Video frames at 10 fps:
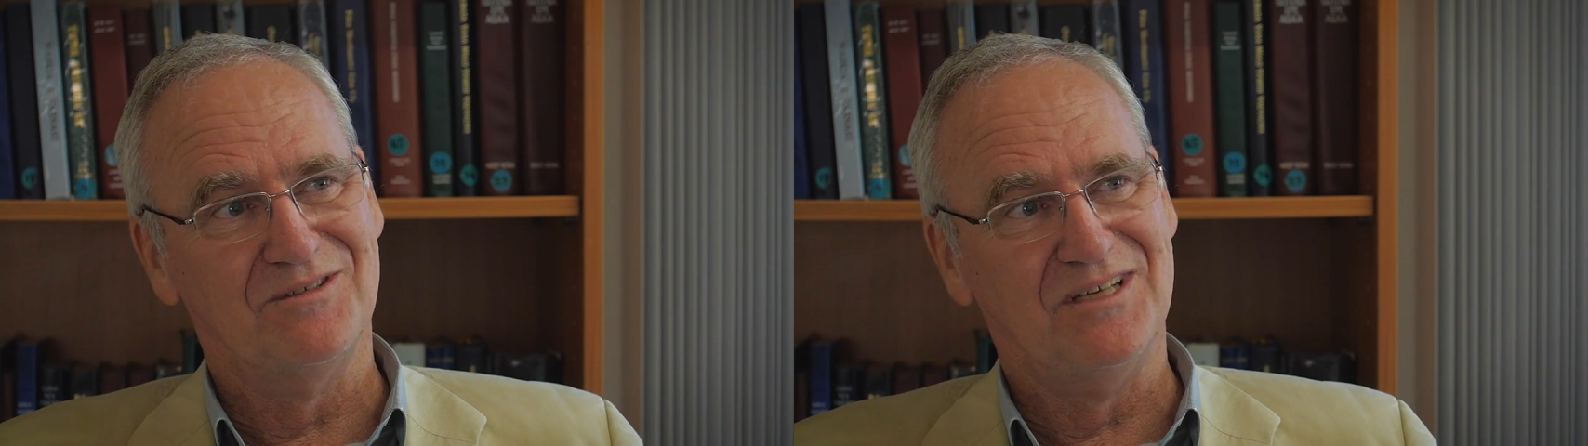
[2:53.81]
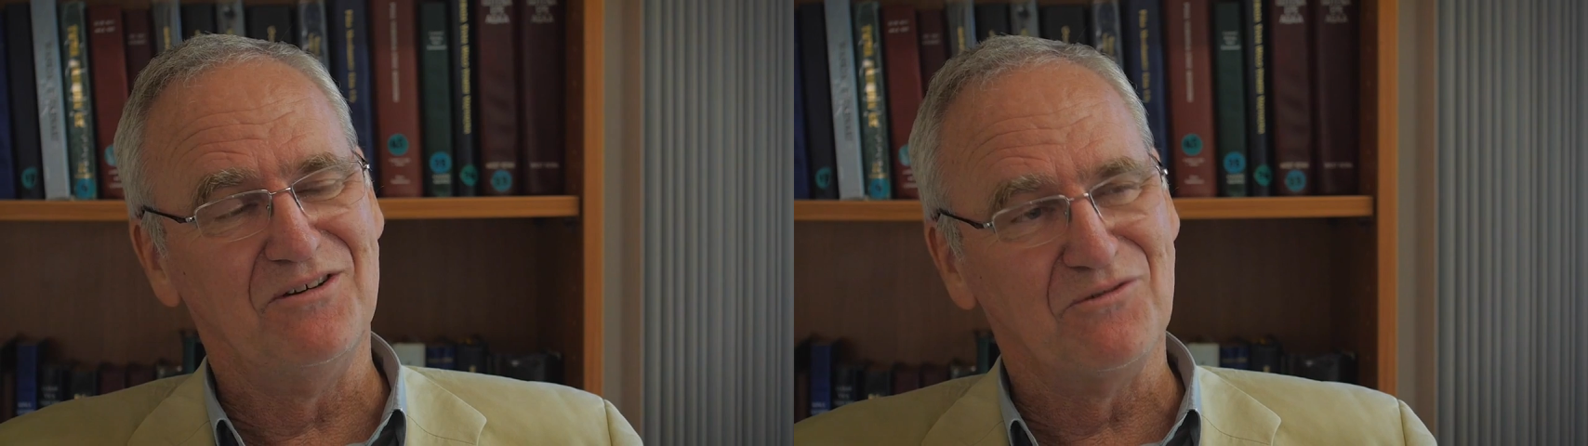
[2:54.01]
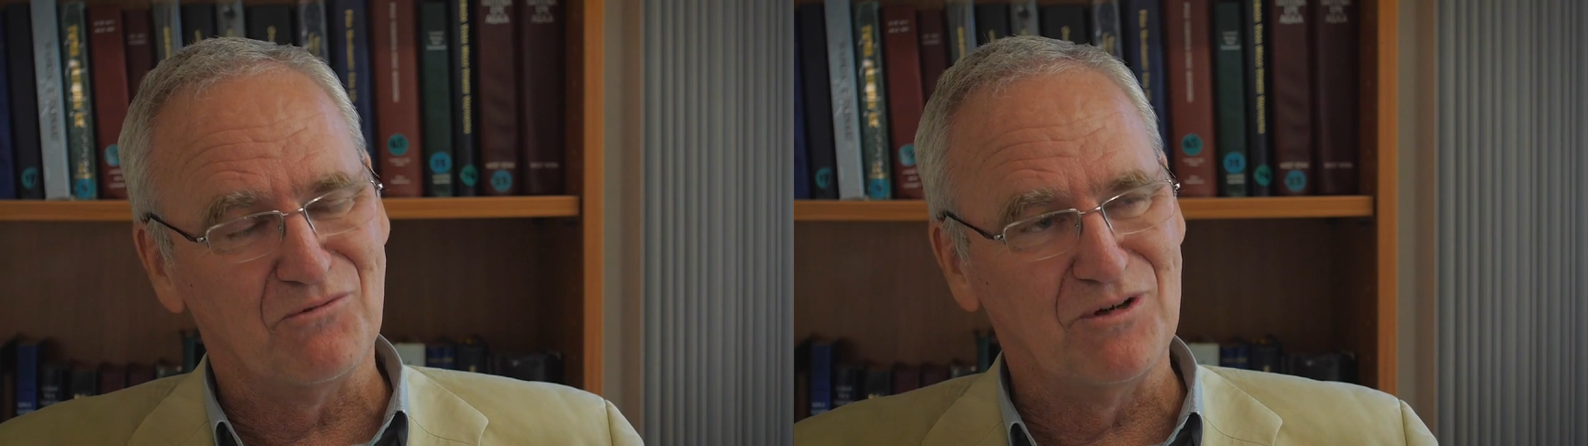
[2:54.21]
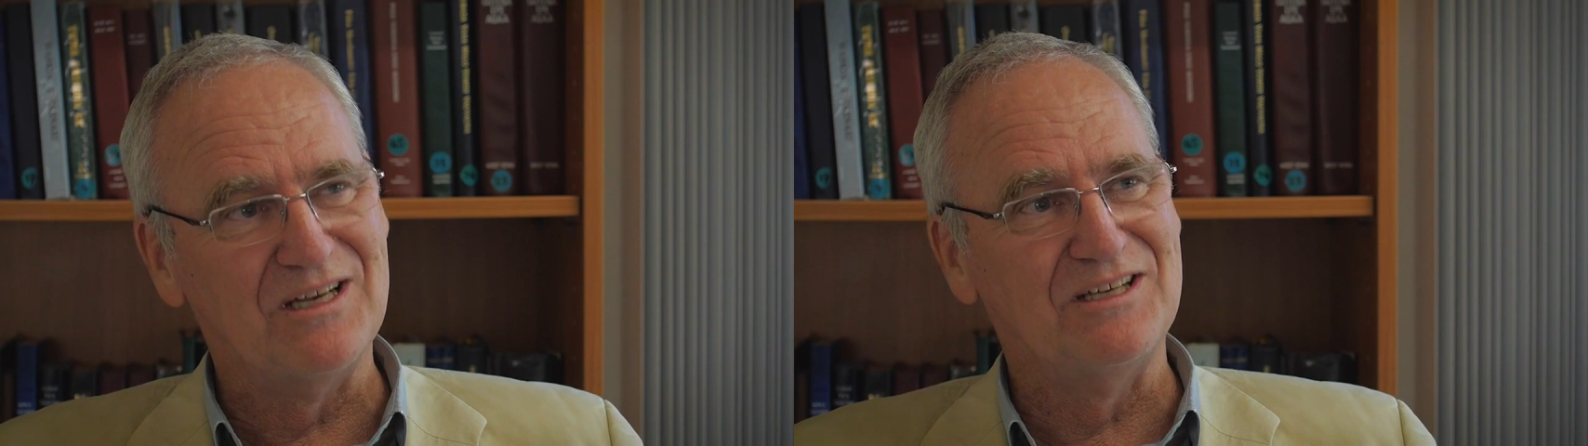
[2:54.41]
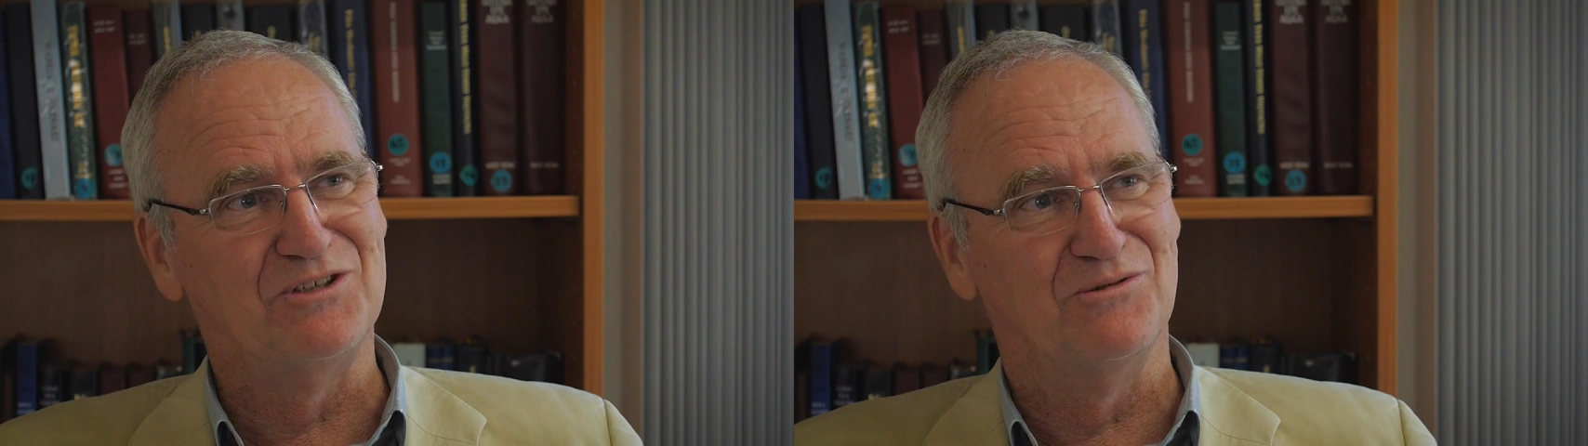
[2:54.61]
We don't
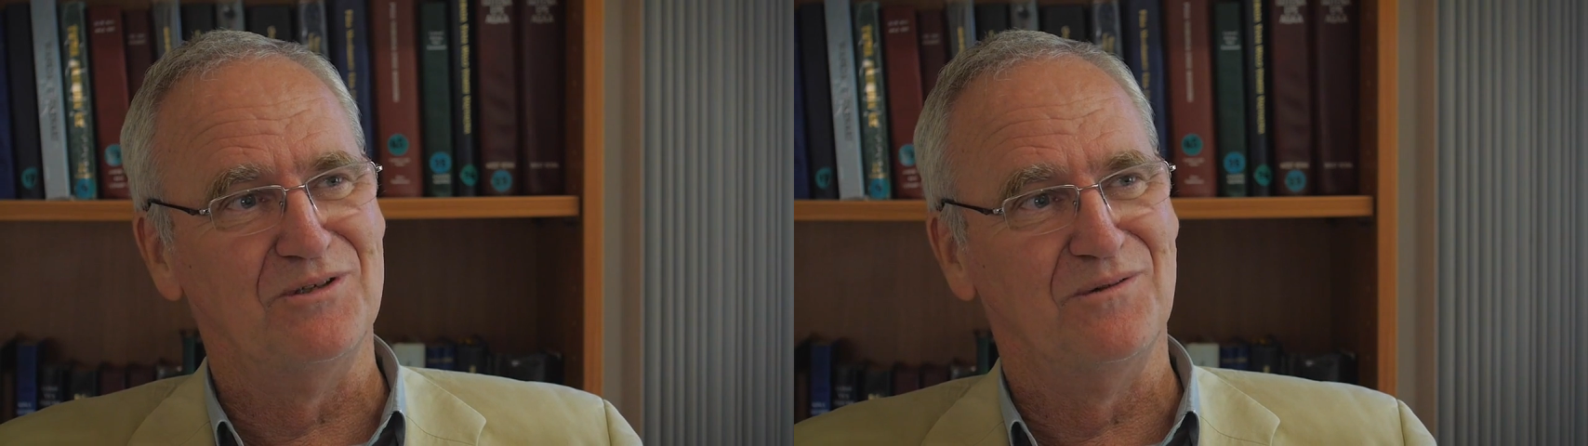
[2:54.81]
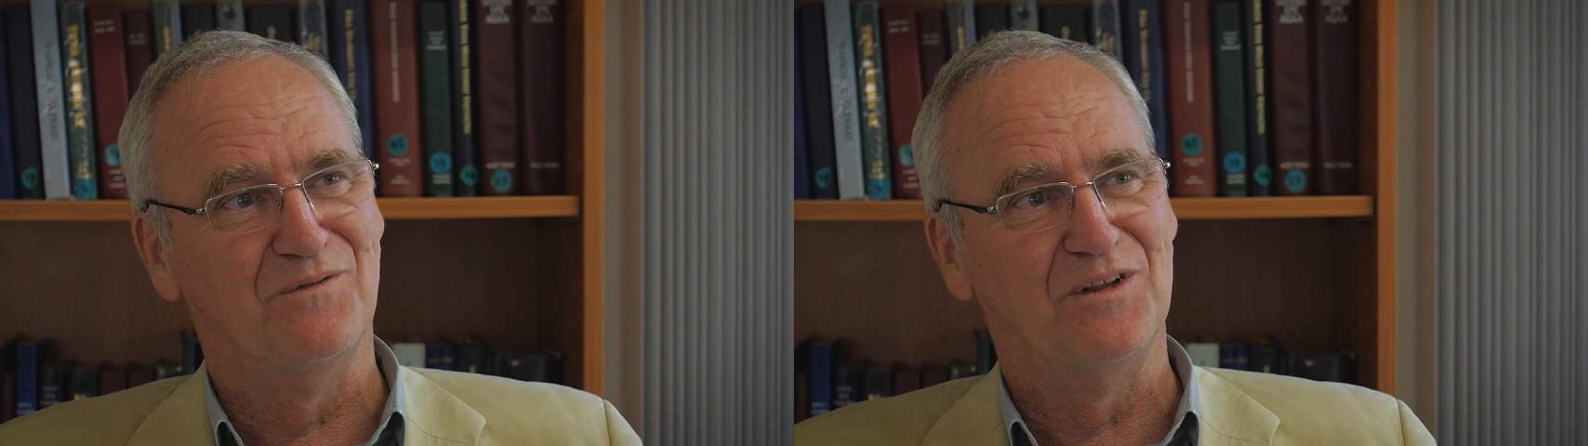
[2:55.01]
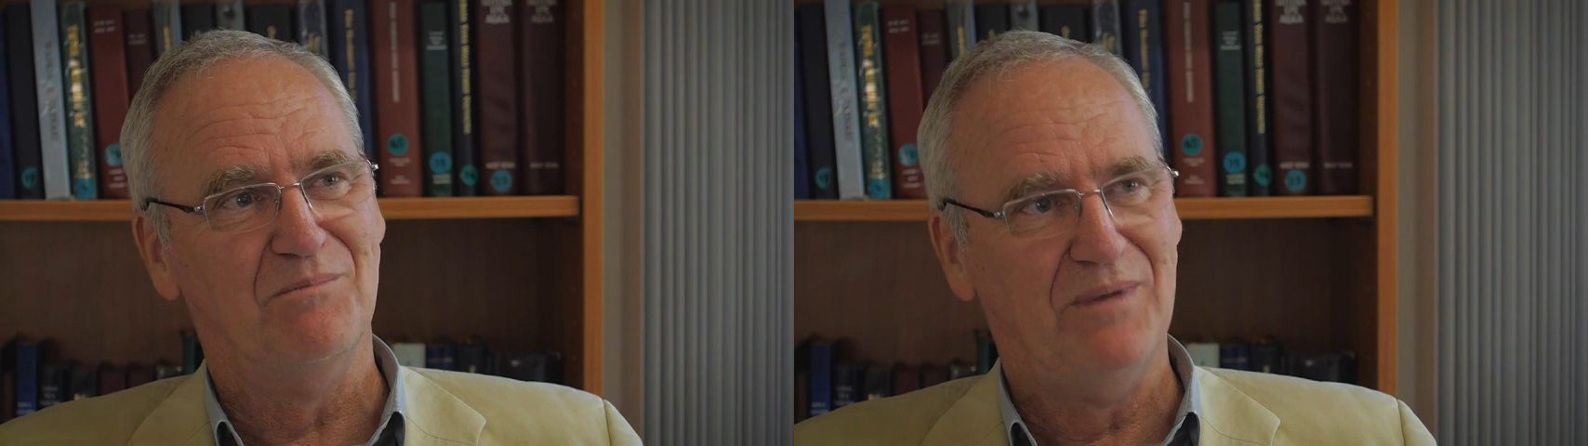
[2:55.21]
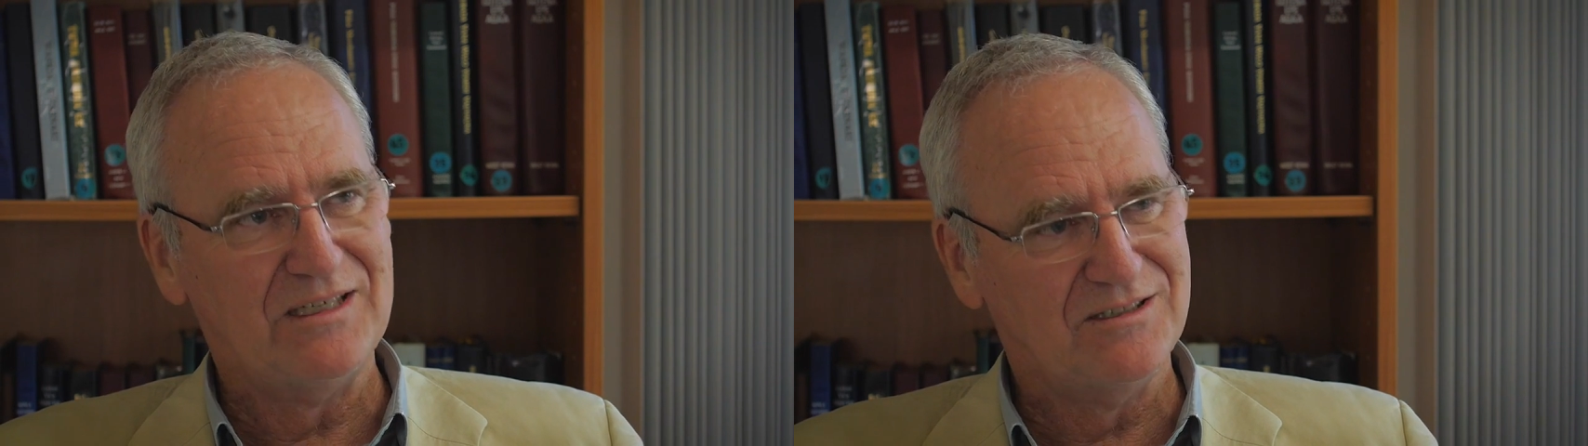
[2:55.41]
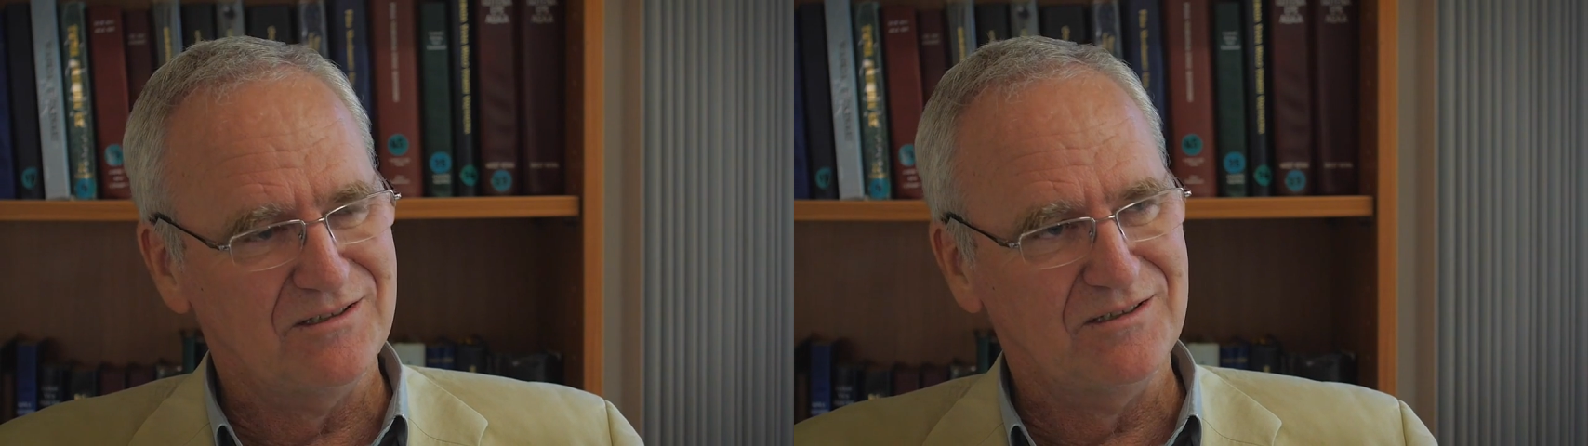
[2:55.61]
really do it for the
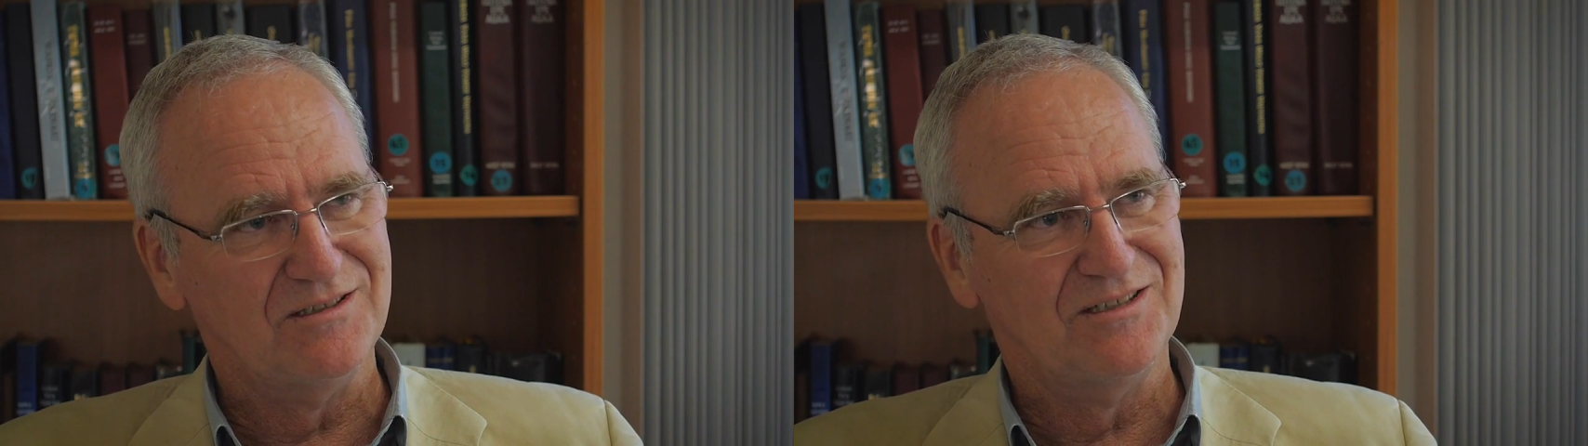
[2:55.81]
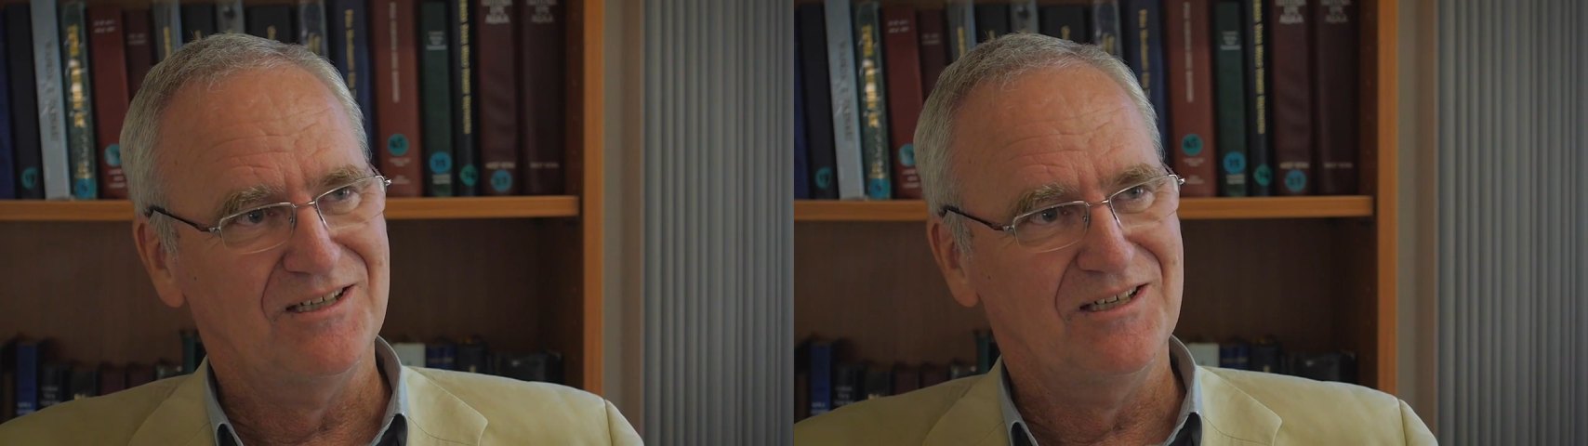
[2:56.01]
masses,